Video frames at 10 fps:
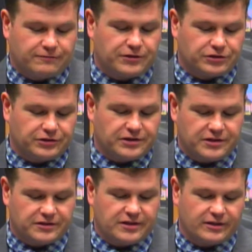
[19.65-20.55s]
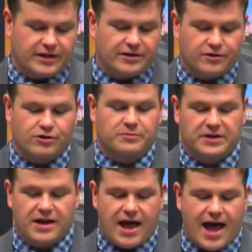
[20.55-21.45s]
officially is the Lynn
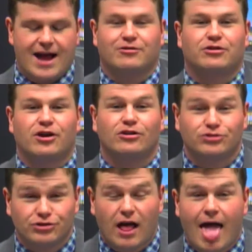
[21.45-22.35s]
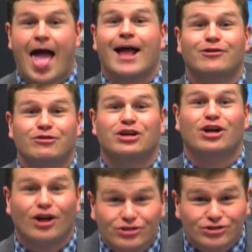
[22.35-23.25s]
Urban Agricu-
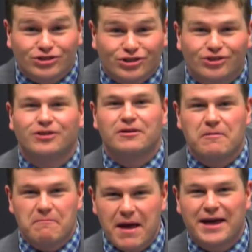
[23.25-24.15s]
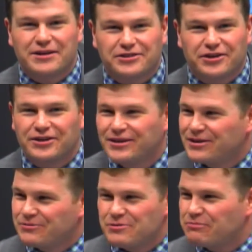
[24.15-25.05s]
Agriculture Manager.
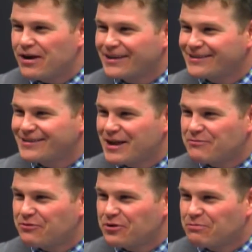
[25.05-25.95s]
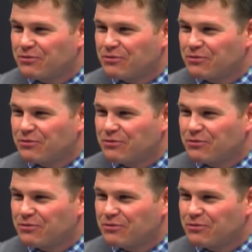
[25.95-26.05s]
We practiced that before the